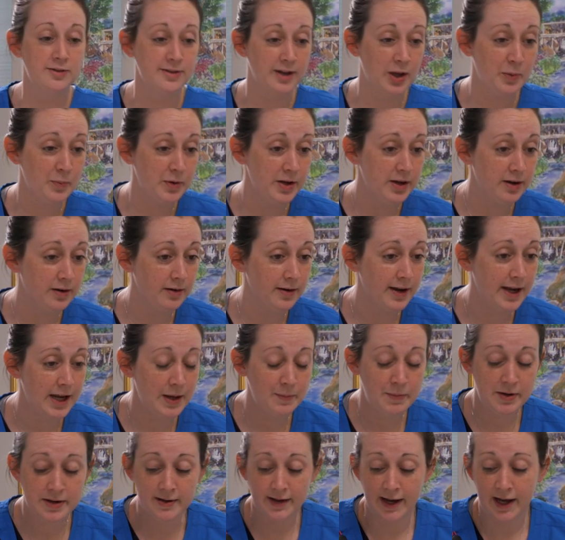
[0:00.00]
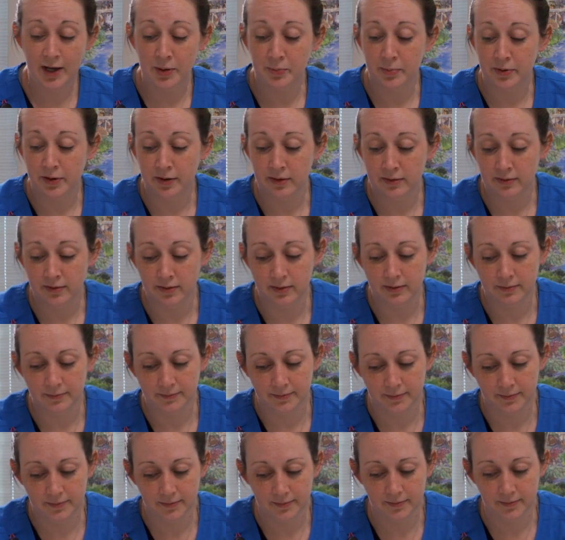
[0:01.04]
name and date of birth,
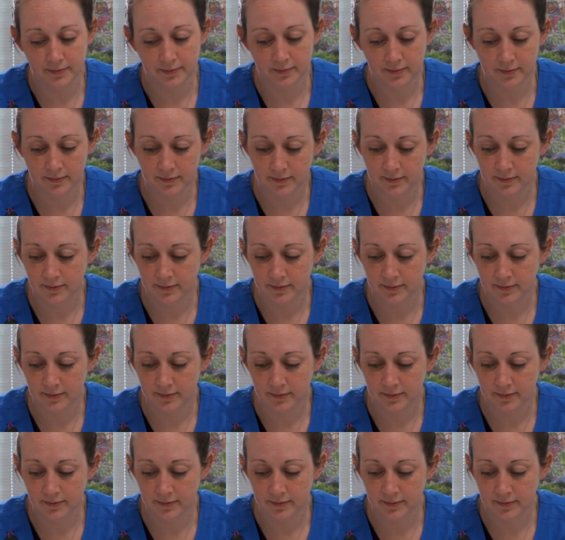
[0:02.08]
checking